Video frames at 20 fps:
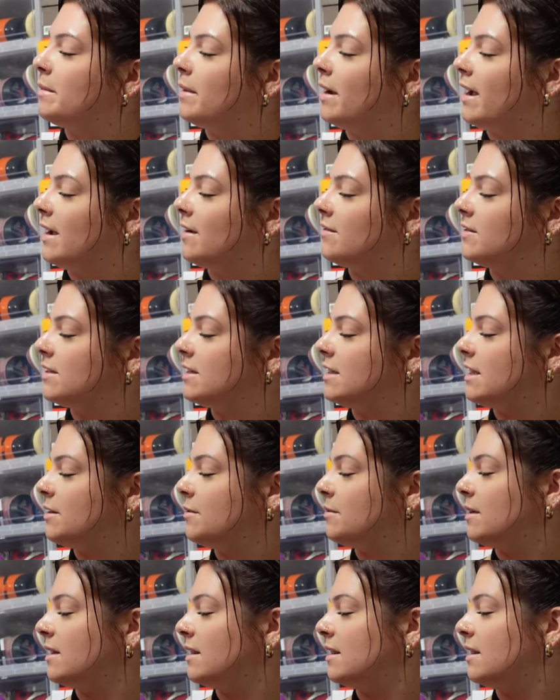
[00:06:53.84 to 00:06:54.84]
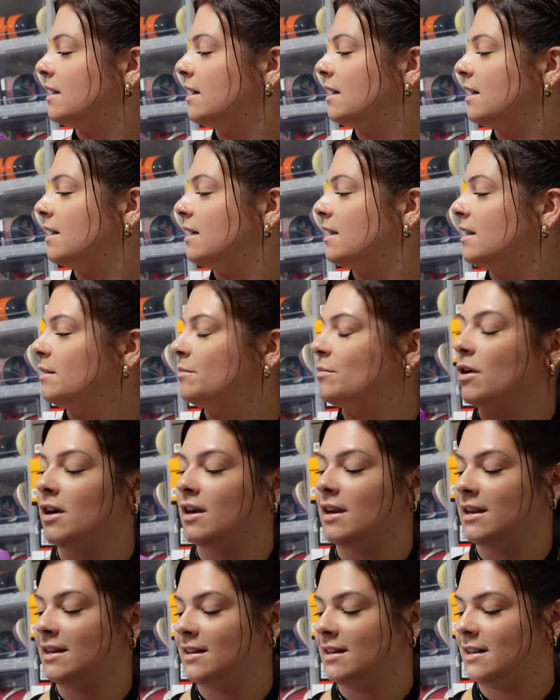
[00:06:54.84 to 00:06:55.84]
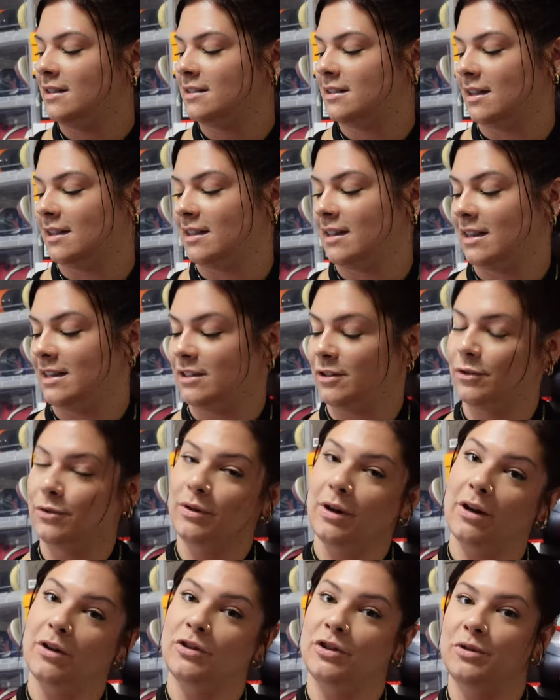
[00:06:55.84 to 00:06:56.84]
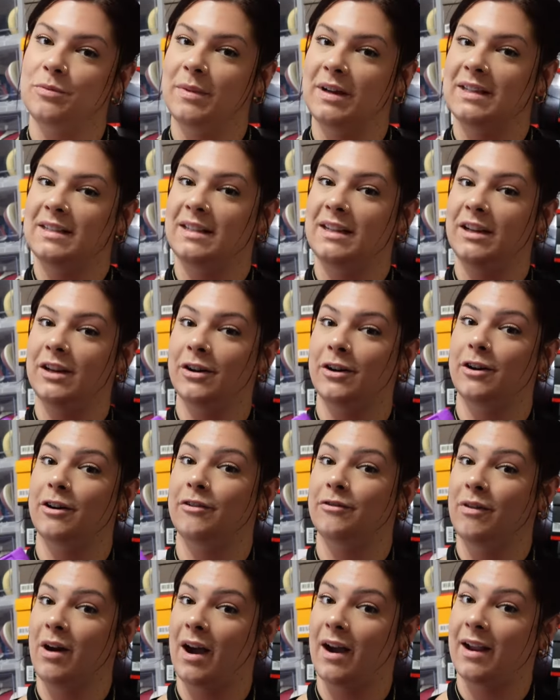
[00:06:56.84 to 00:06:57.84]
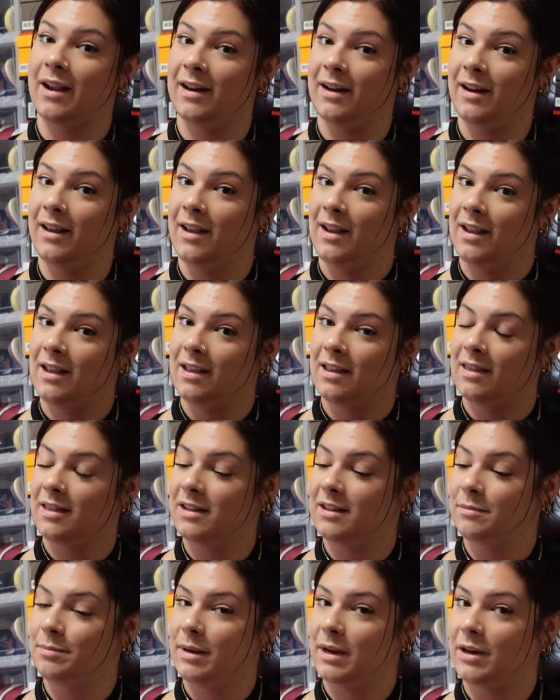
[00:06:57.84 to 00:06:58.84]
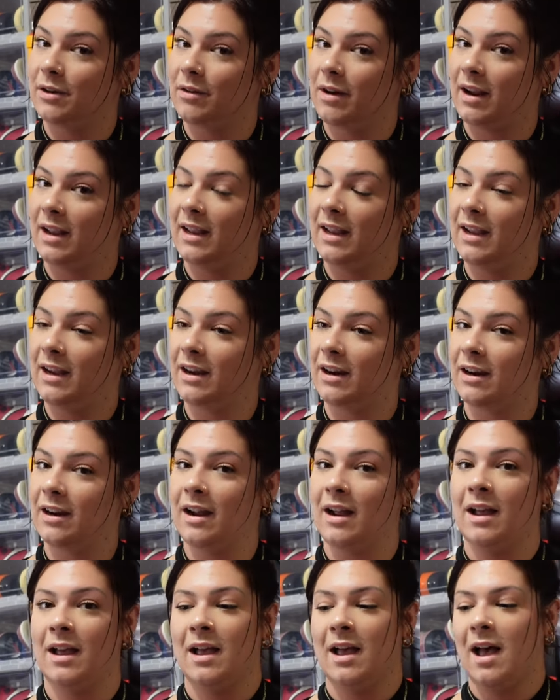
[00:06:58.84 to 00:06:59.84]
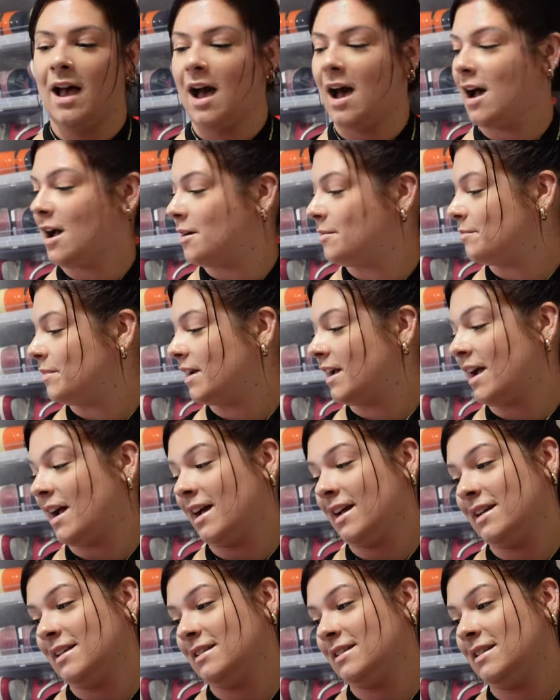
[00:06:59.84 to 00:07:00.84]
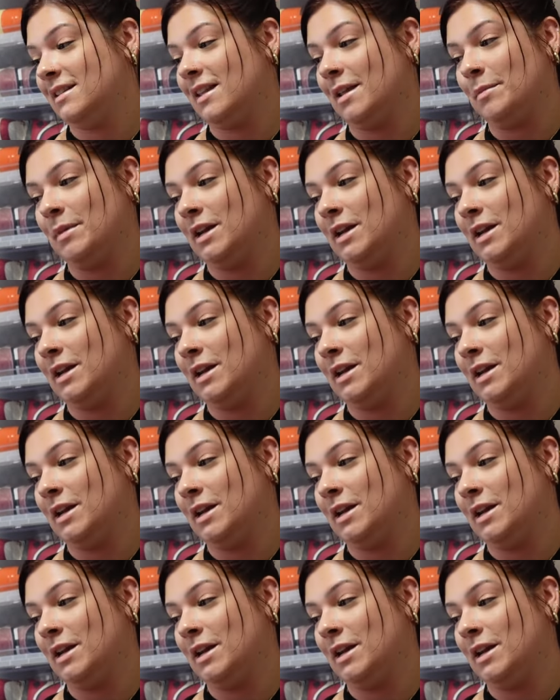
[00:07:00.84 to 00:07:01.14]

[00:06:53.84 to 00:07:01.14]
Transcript: might have to see what the, the market does on these. Who knows? You might see your girl rocking this pair right here. Um, but guys, let